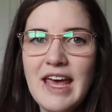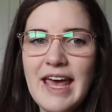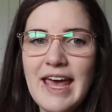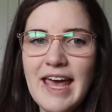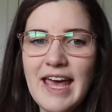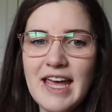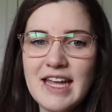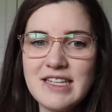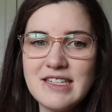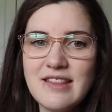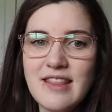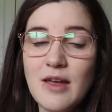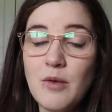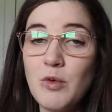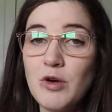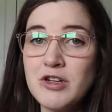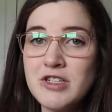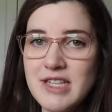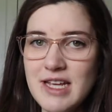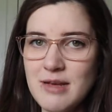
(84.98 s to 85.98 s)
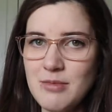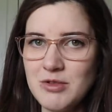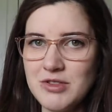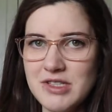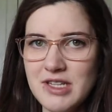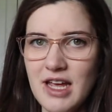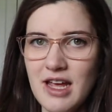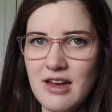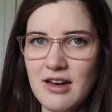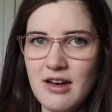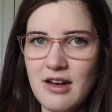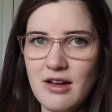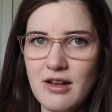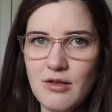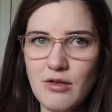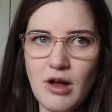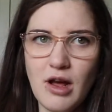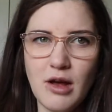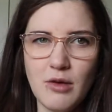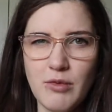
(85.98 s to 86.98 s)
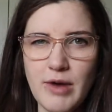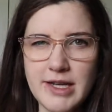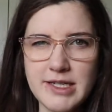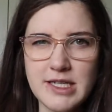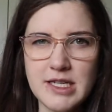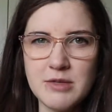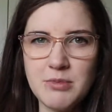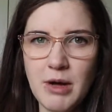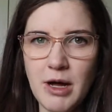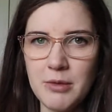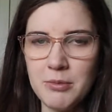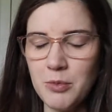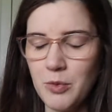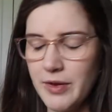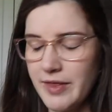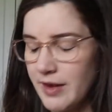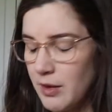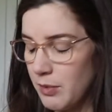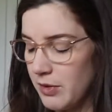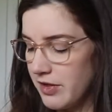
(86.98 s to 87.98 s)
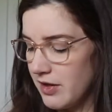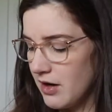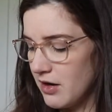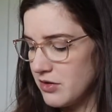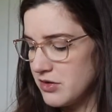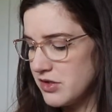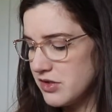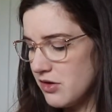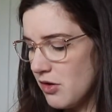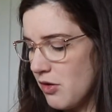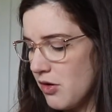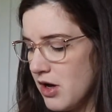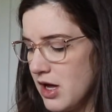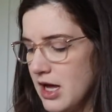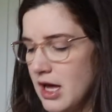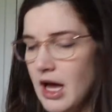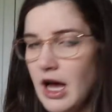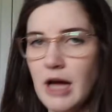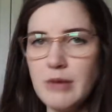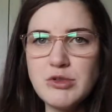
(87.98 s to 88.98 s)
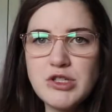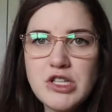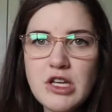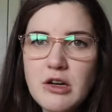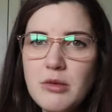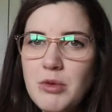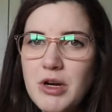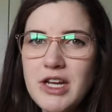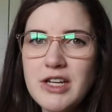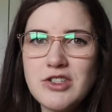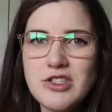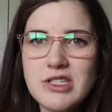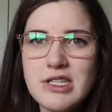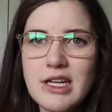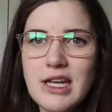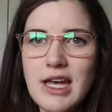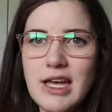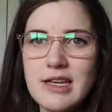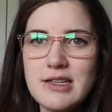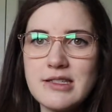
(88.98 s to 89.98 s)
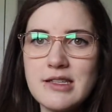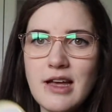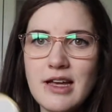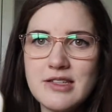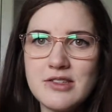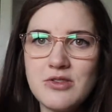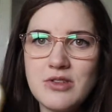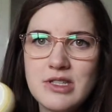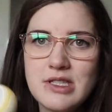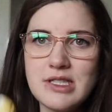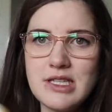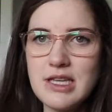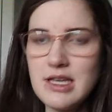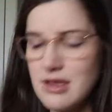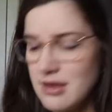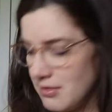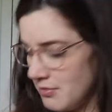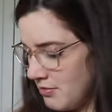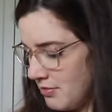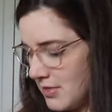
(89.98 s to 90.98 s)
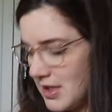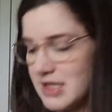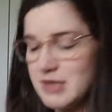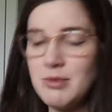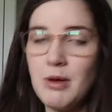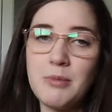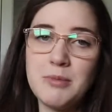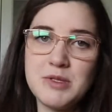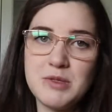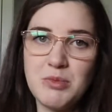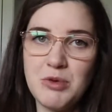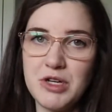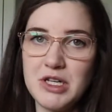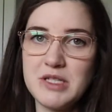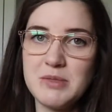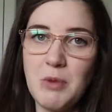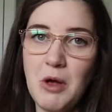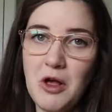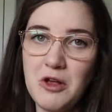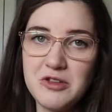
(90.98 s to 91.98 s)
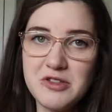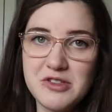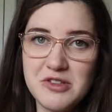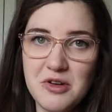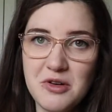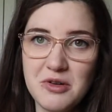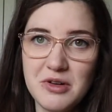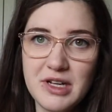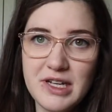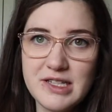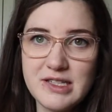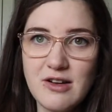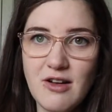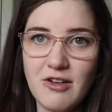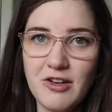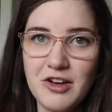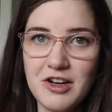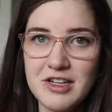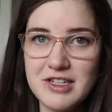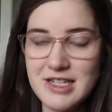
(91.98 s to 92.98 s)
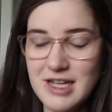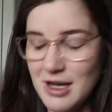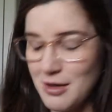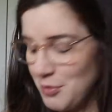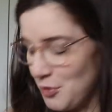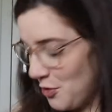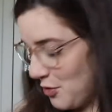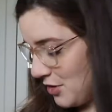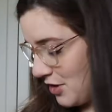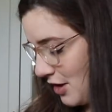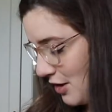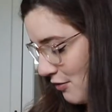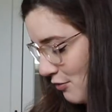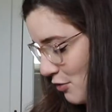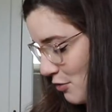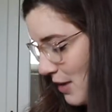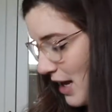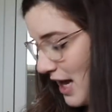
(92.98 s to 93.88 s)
and they weren't able to get a rented pump when they were there. So I'm just going to bring it just in case. As you can see, this pump is pretty small, so it's not going to take up a whole lot of room